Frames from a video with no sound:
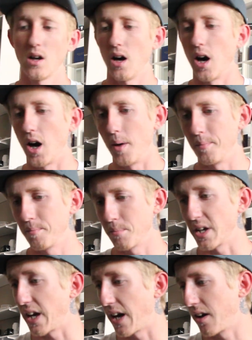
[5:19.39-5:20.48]

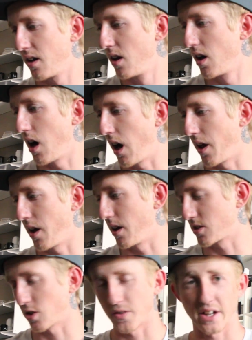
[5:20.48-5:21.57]

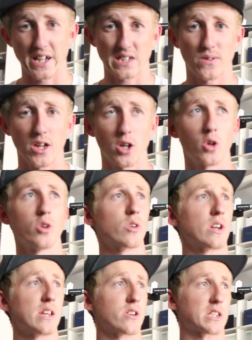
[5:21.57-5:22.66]
So for the next video, you
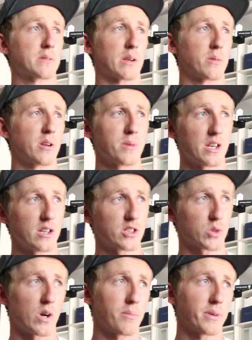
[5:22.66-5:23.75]
can either expect me to be
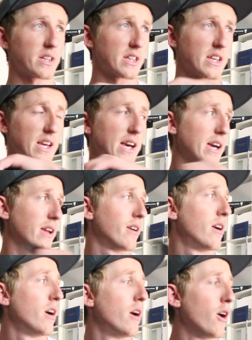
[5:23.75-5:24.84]
swapping the head
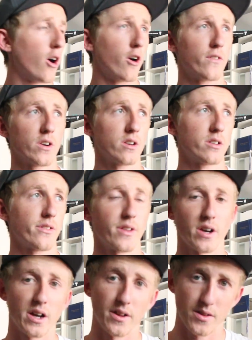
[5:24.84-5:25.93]
over,
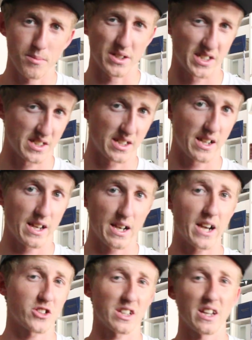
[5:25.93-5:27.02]
the B16 head,
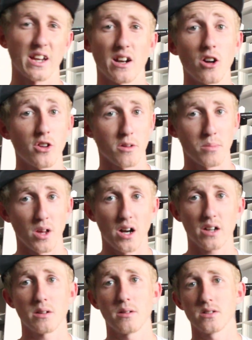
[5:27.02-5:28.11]
actually getting it onto the block.